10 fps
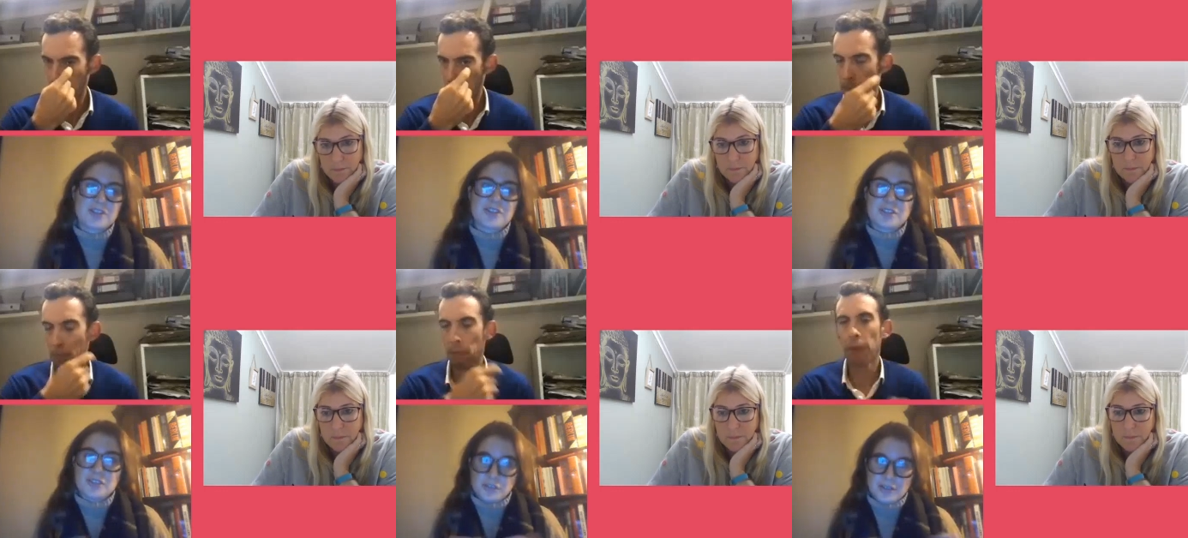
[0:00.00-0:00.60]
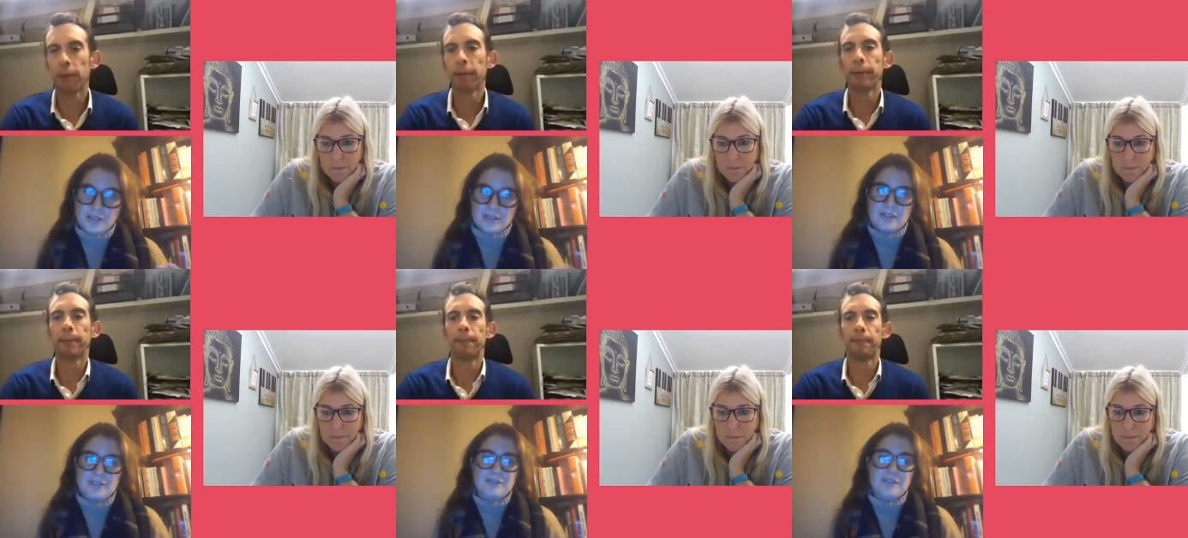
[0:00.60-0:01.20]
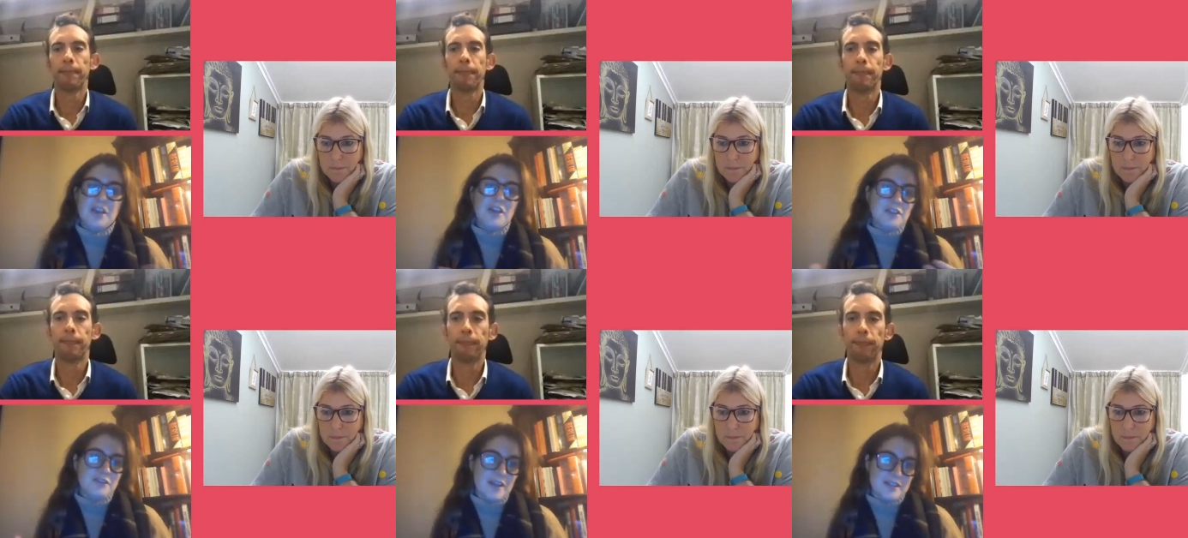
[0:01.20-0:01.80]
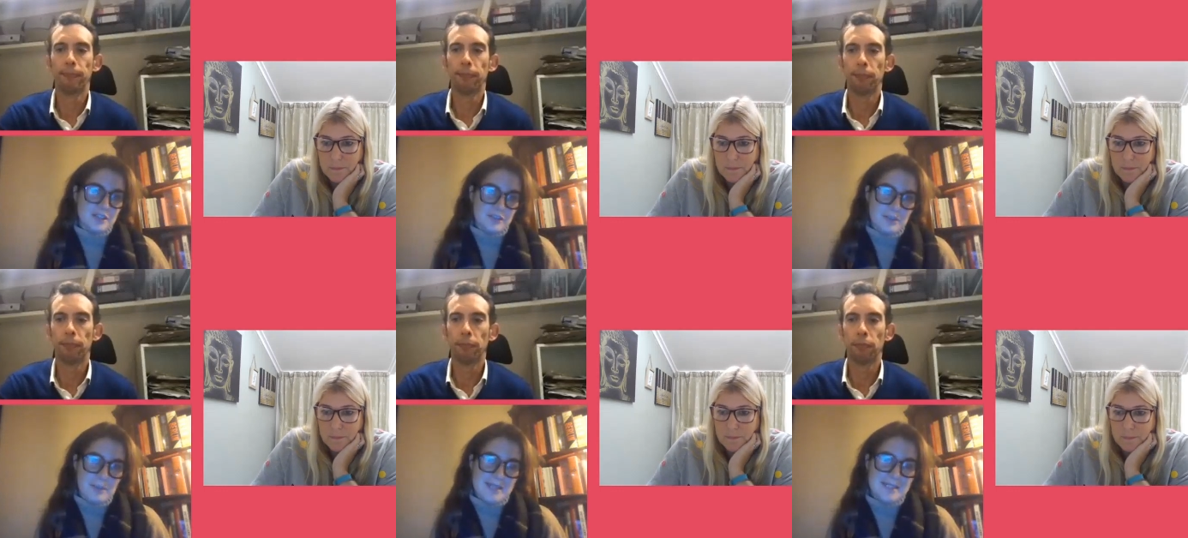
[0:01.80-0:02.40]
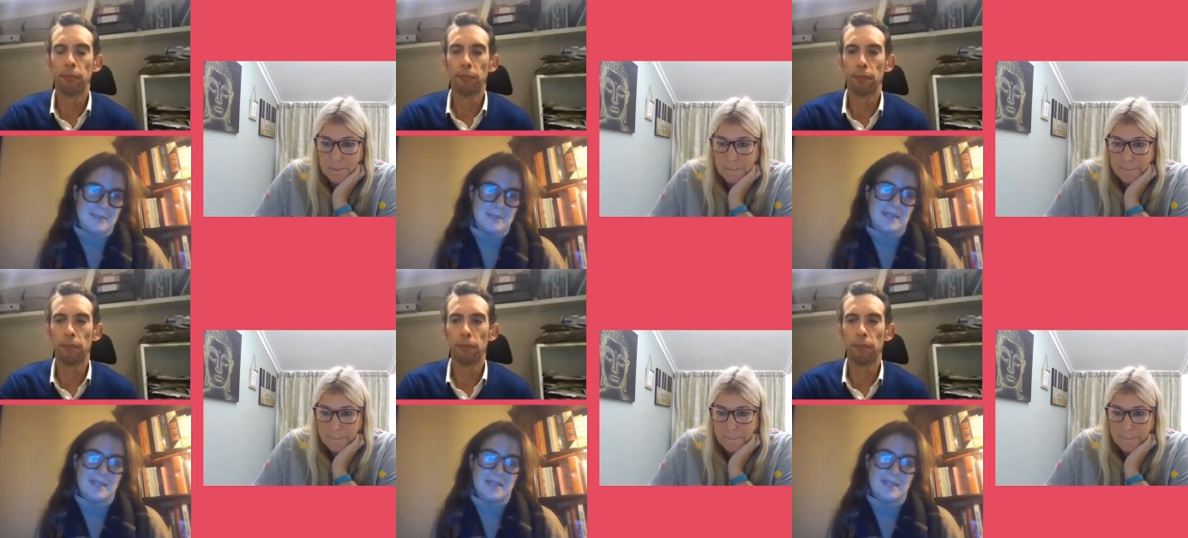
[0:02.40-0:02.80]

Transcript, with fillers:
Speaker 1: during kind of the first year of the pandemic.